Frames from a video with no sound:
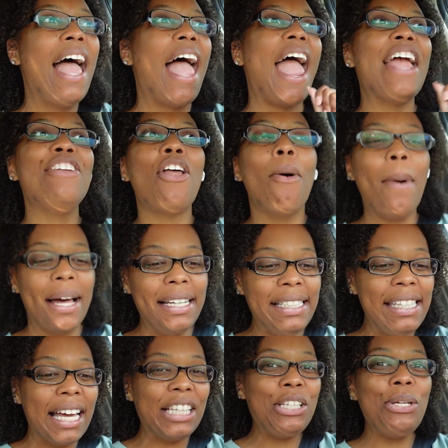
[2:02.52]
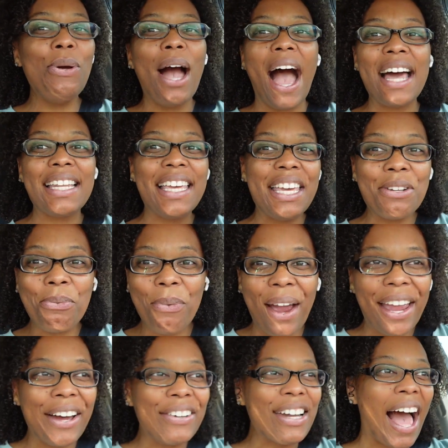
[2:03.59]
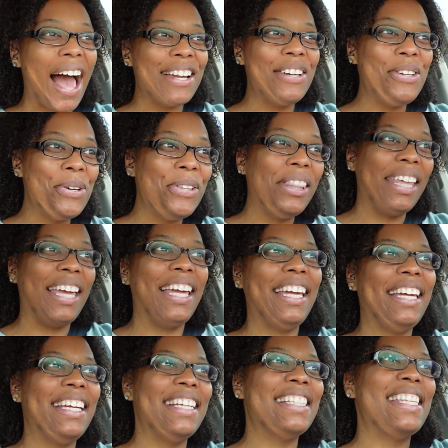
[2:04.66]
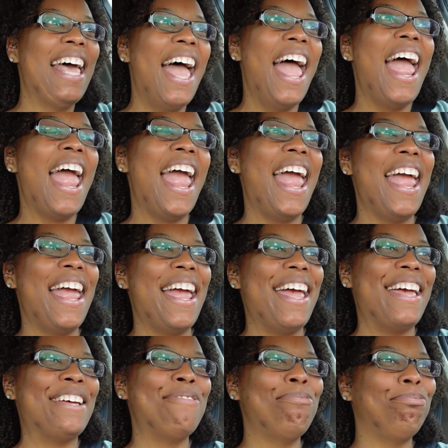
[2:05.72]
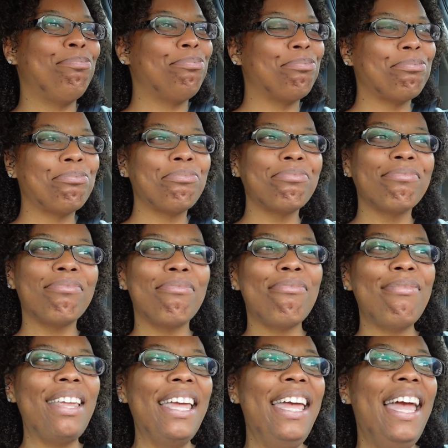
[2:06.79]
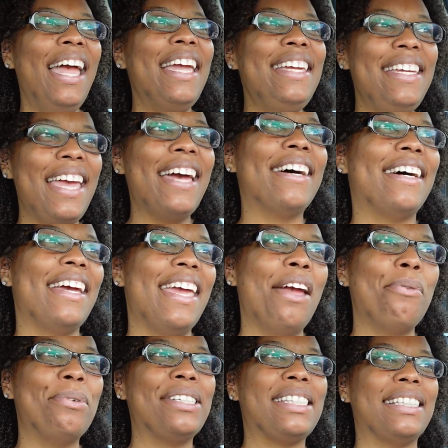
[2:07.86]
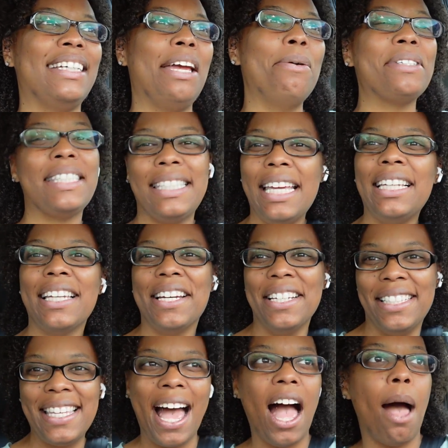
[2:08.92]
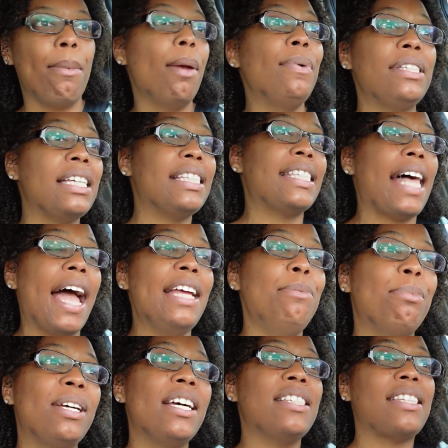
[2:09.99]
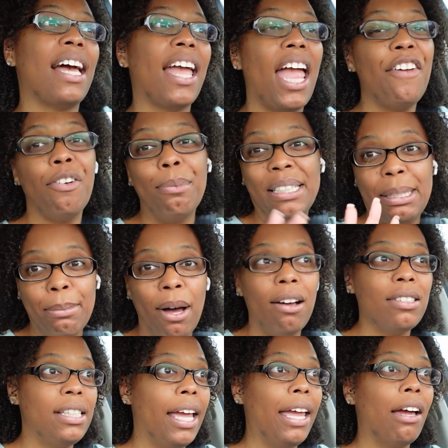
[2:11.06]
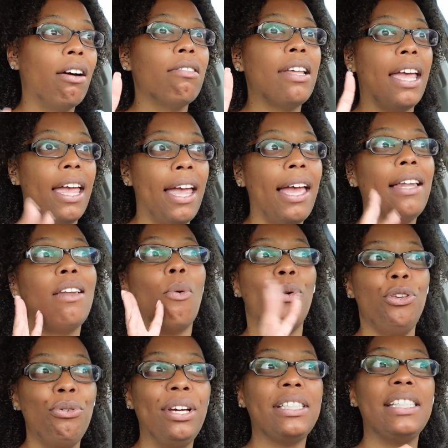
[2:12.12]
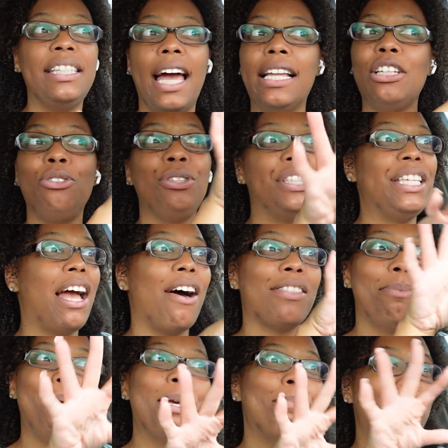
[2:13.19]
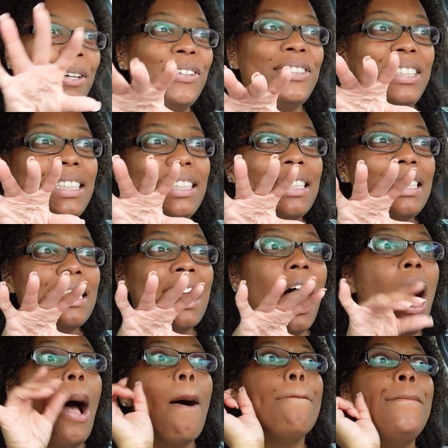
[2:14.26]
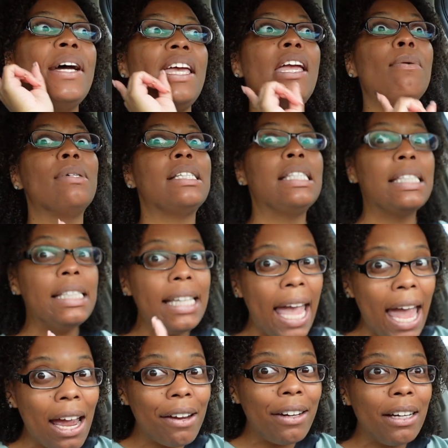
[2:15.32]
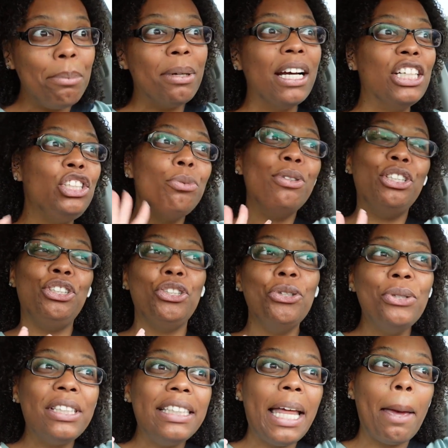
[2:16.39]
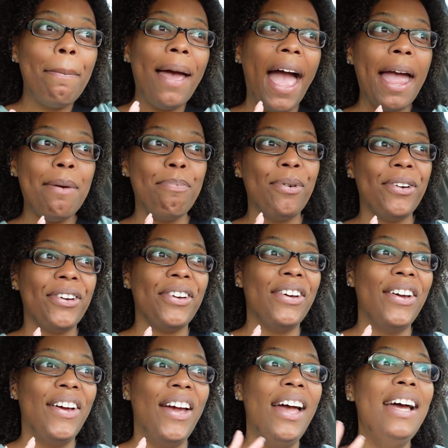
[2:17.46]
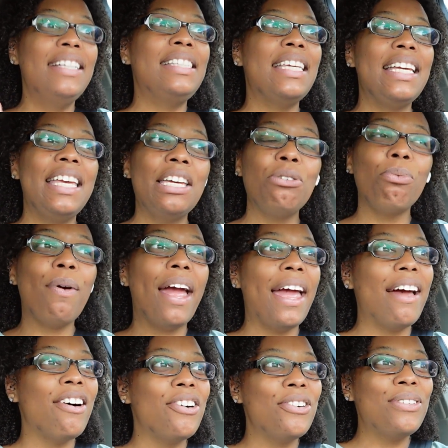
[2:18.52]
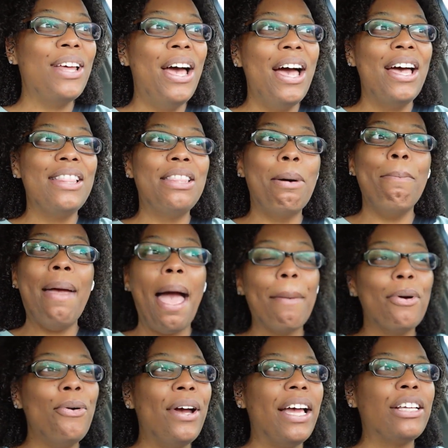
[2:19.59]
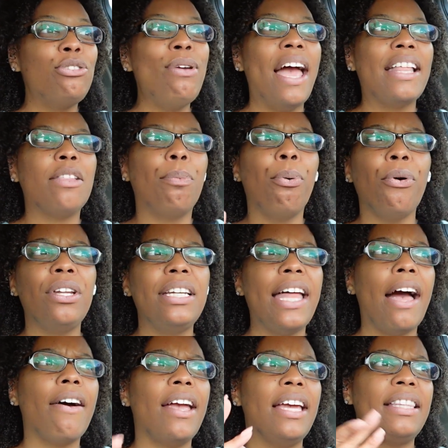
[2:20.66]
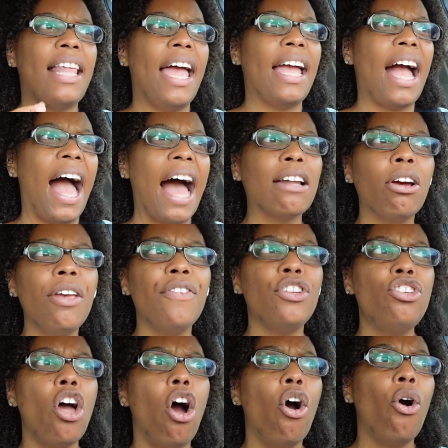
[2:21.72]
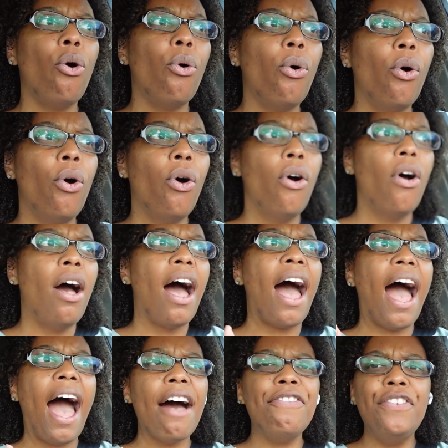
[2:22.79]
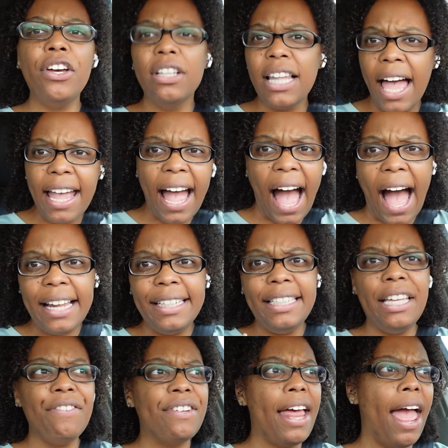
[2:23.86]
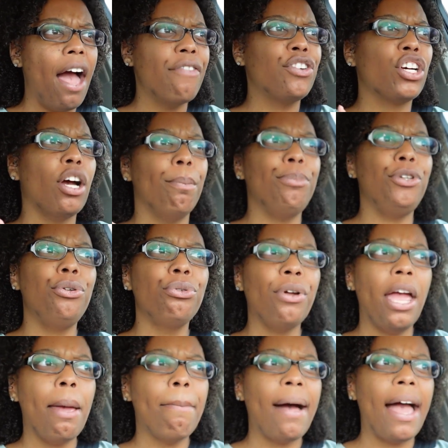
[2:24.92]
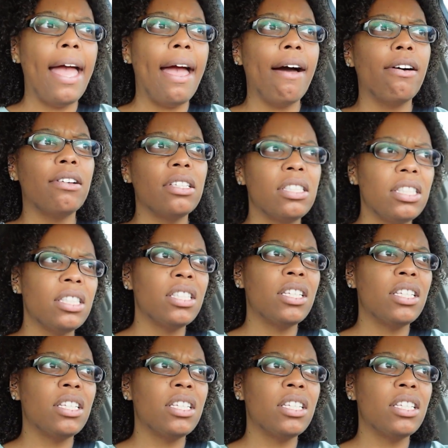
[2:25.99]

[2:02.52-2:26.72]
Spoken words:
Ain't nobody telling you how to get around, how to do things. And yeah, it was still a good time. It was exciting because I came from a small town, and when you get to Dallas, you see all the big buildings. But it was scary because you was using that paper to get around the MapQuest. You had to print it out, and like, I don't even know. I feel like I didn't even have a computer at my house.